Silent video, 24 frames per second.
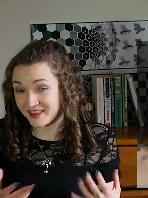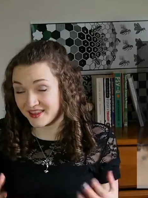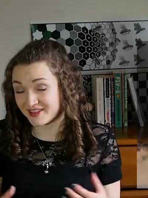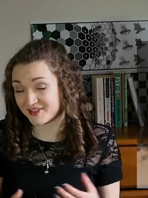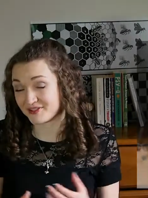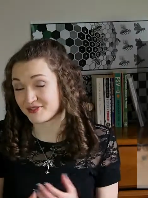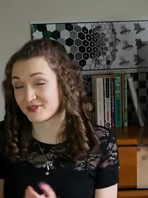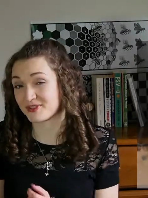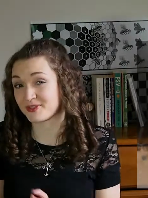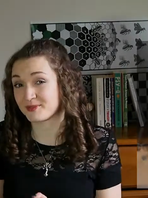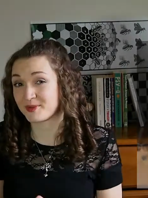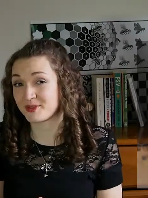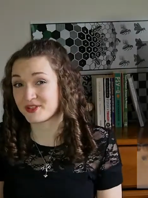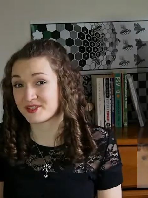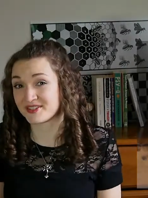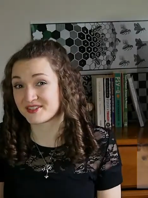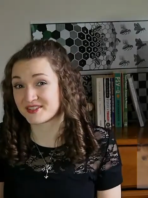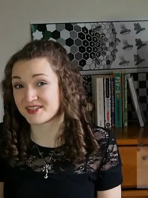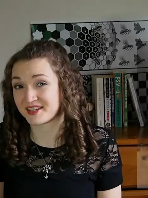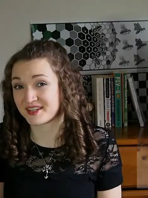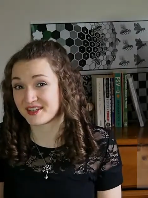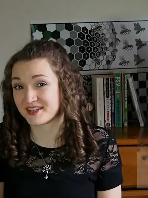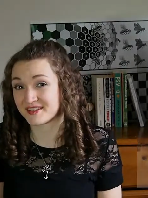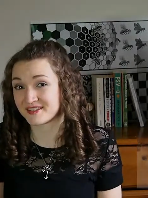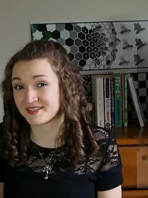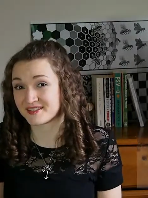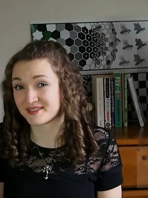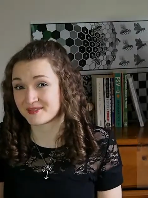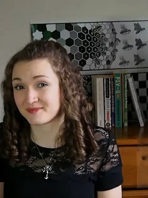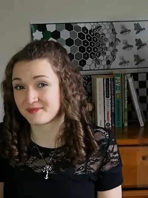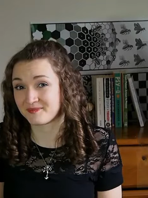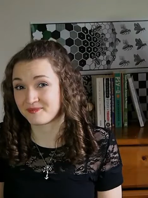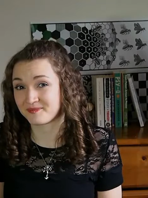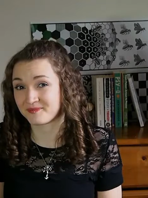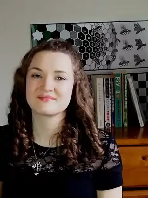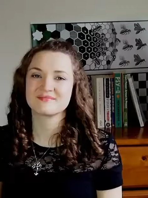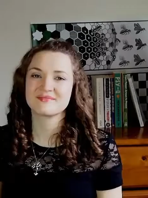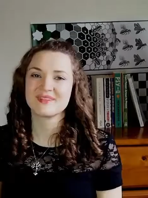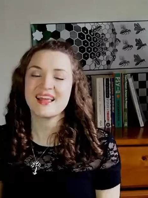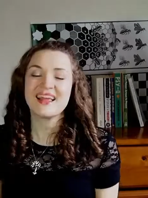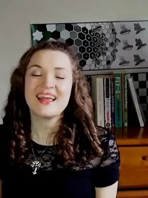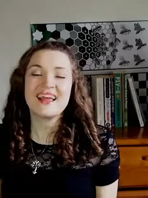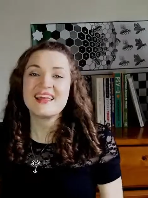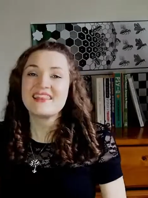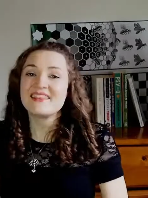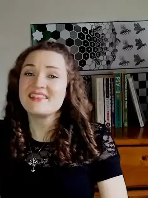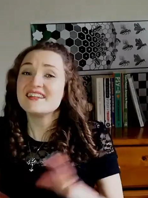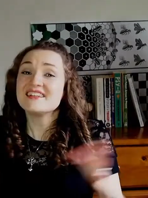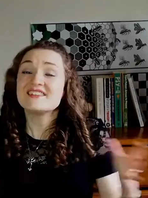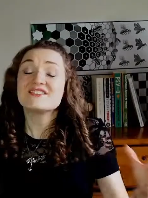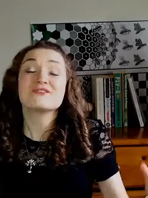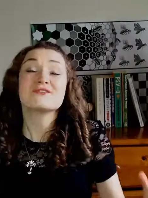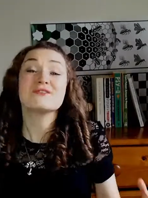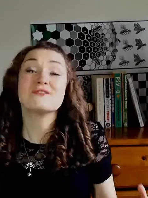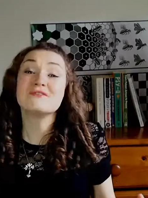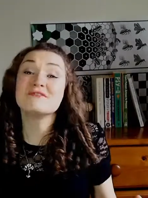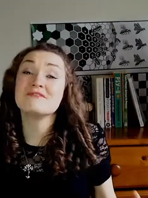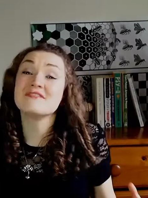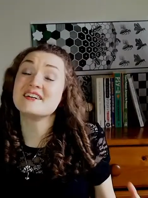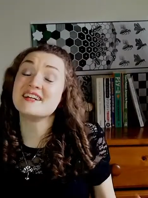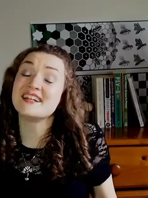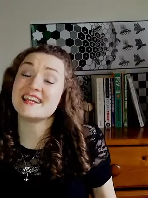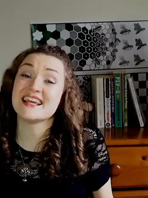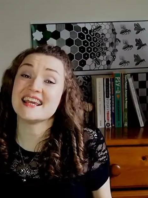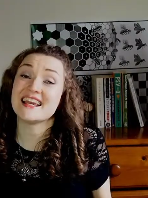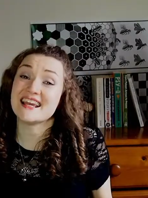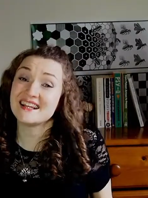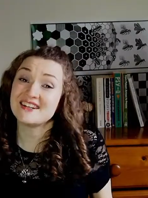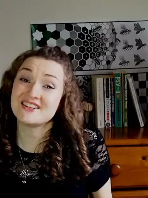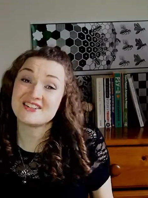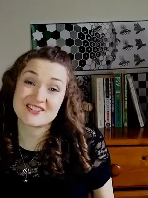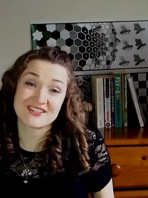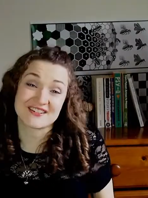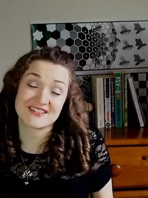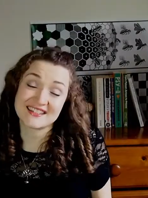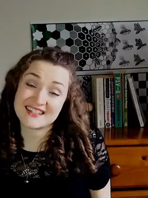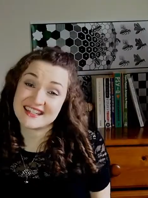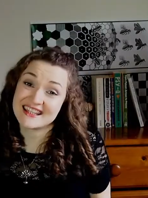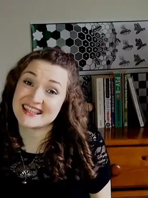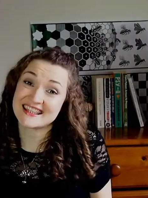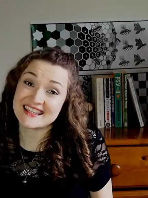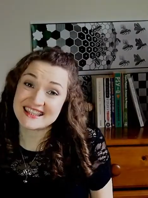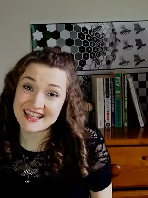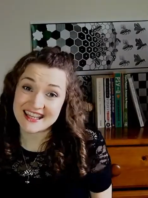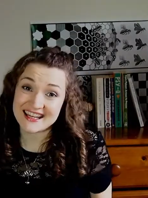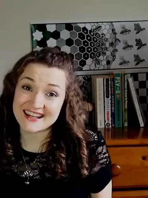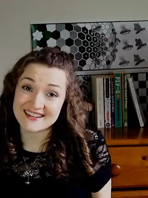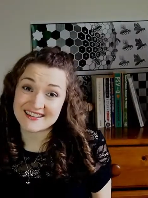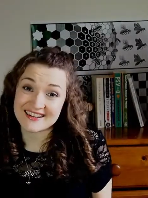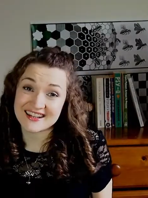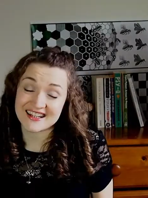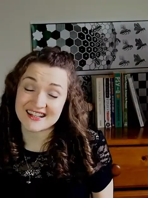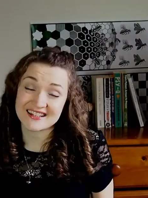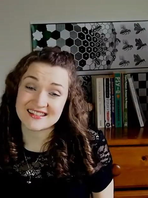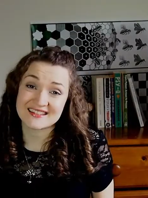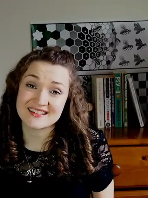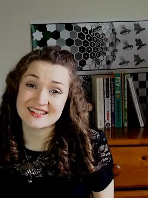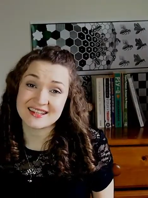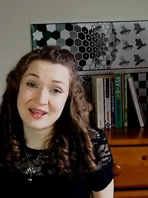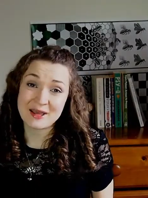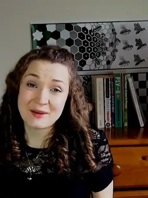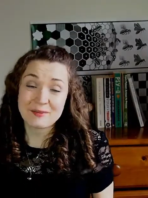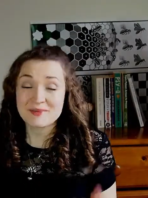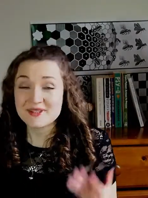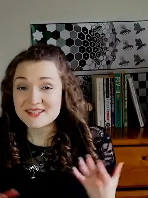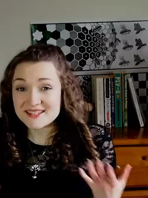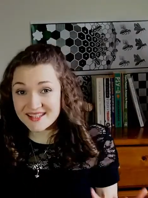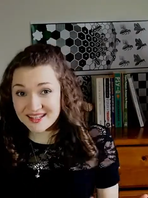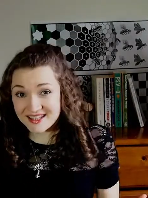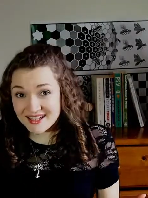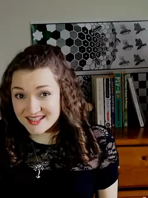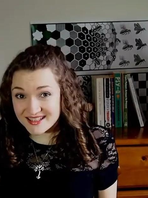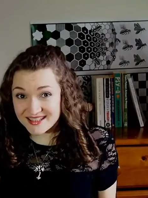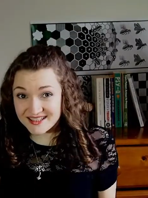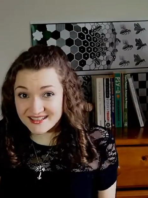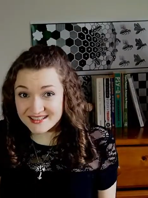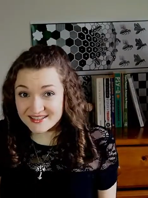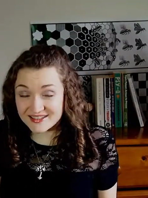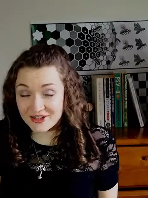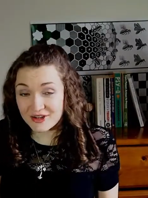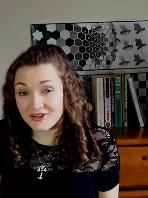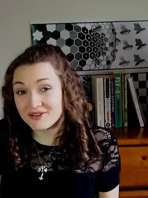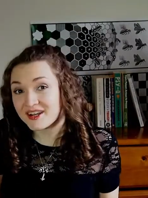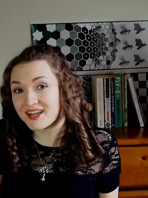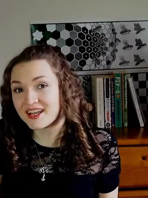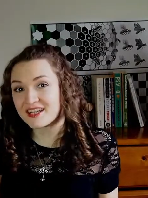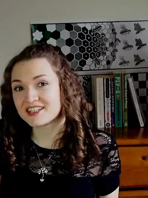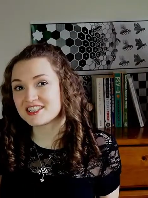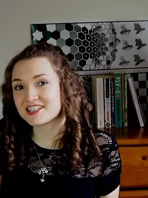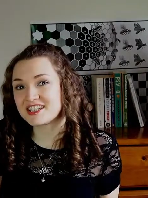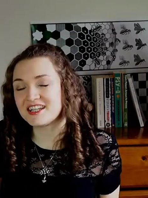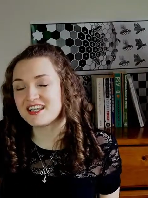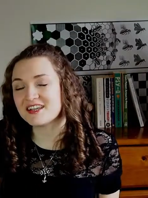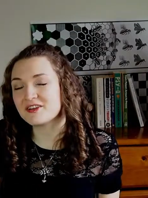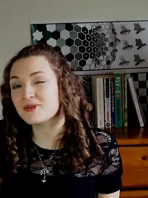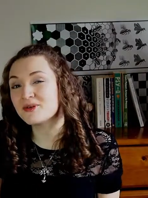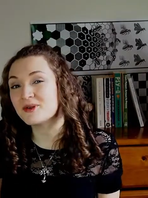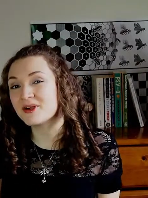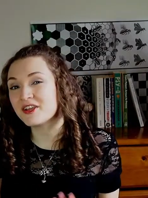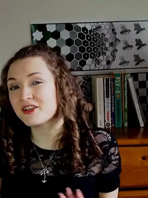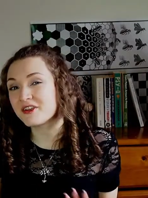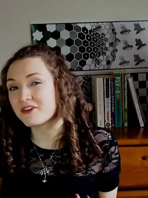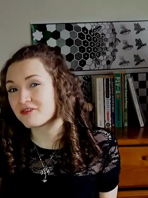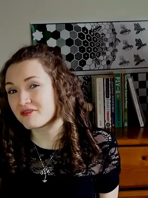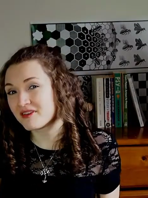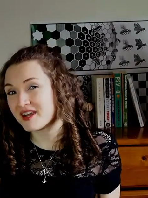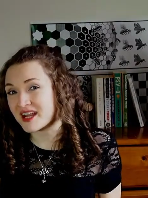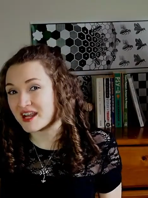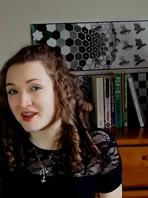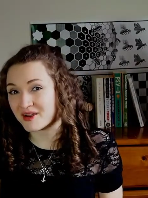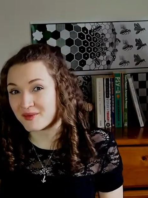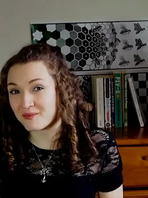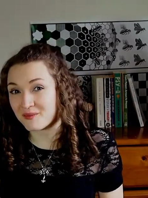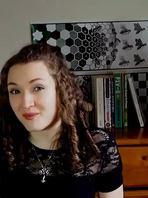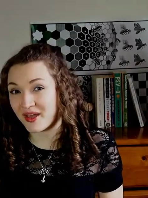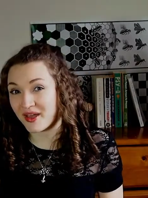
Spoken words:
this response in us. These are all really interesting theories, but scientists don't actually all agree on